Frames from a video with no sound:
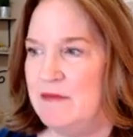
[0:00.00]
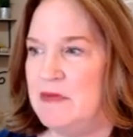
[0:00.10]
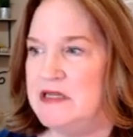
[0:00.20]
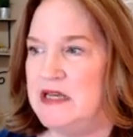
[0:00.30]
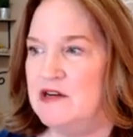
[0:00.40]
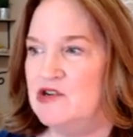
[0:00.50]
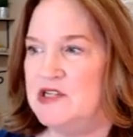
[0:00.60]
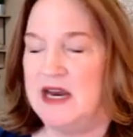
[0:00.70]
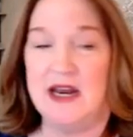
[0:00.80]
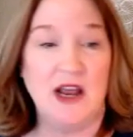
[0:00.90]

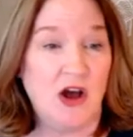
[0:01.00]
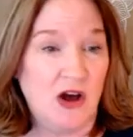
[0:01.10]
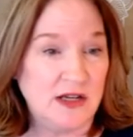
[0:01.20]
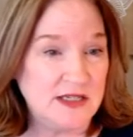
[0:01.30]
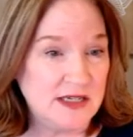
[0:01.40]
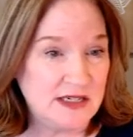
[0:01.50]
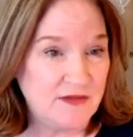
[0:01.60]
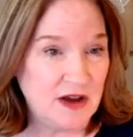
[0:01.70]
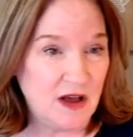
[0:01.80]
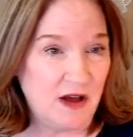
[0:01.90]
misunderstanding causes
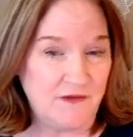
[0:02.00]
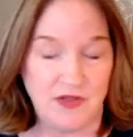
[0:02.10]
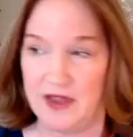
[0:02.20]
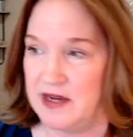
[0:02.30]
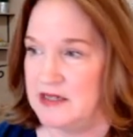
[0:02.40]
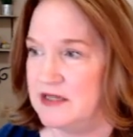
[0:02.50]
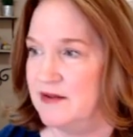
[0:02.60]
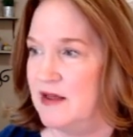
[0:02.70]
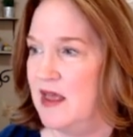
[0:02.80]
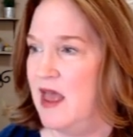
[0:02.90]
of a conflict,